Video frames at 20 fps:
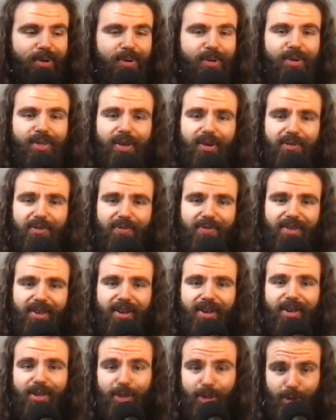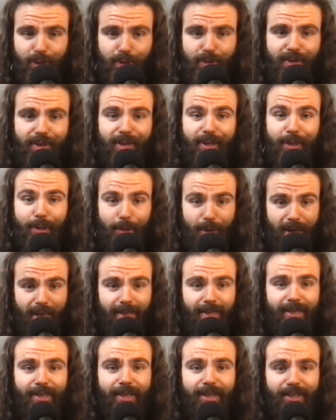Who the f- you think you
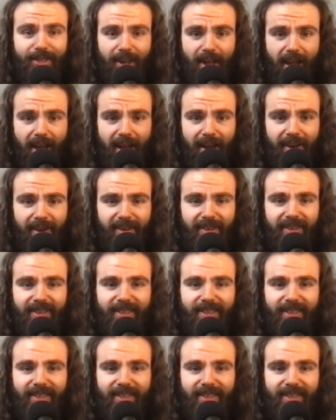get to decide?